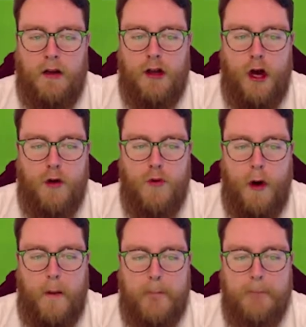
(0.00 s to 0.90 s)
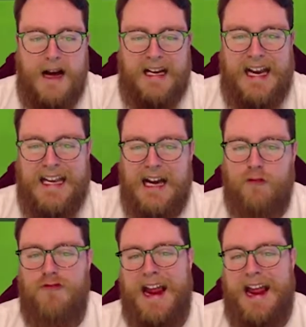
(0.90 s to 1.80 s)
No mucking
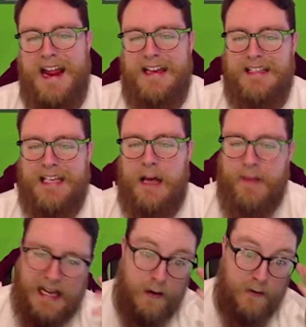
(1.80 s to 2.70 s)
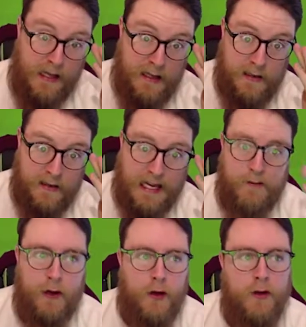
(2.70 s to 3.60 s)
around. Get back out there.
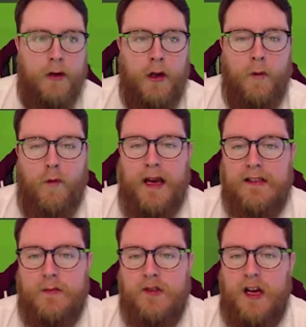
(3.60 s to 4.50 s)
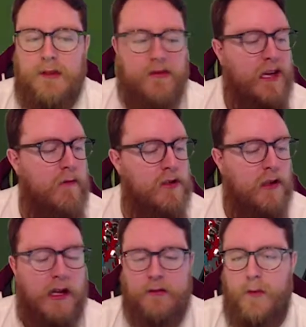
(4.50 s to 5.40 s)
Carry on. We'll make some subs. If it carries
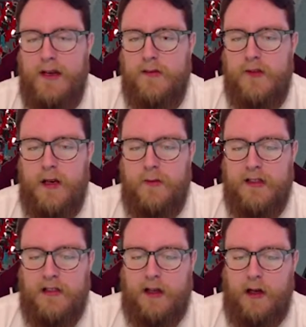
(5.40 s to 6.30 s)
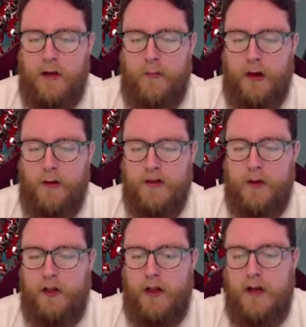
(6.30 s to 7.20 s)
on this, we'll make some subs in the second half. Bring on some
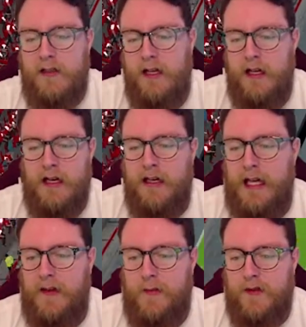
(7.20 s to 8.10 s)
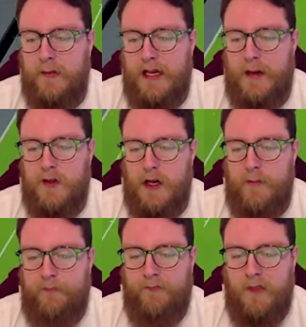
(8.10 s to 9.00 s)
of the guys. Give them some game
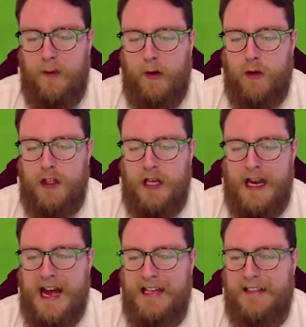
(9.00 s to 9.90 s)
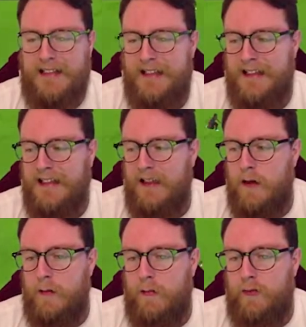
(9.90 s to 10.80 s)
time. Bring on Gerrard.
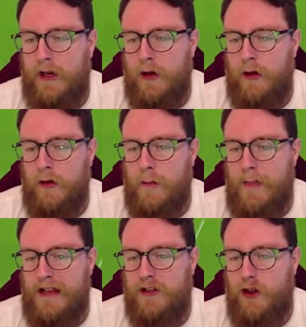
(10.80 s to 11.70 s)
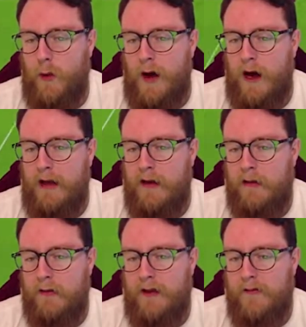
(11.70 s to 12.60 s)
Bring on Batshuayi.
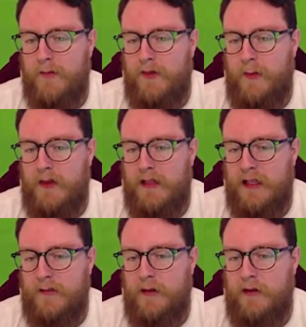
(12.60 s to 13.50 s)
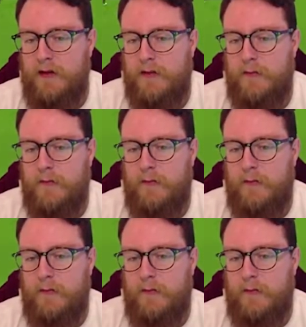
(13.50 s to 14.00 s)
Give them some Champions League experience.